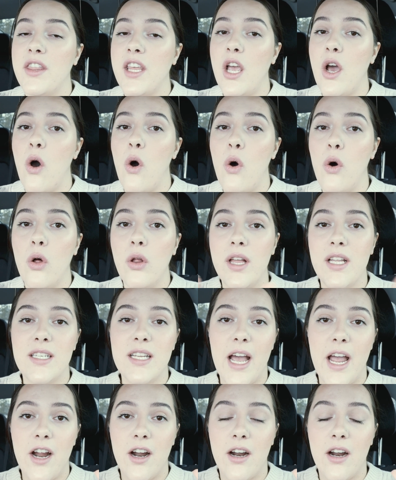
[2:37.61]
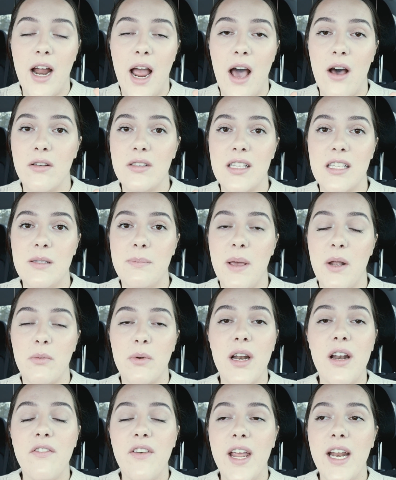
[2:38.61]
The whole entire house has been
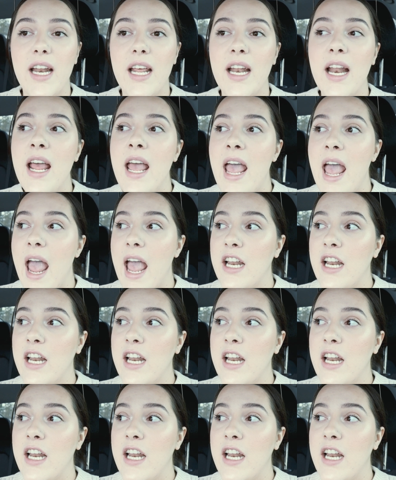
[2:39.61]
renovated.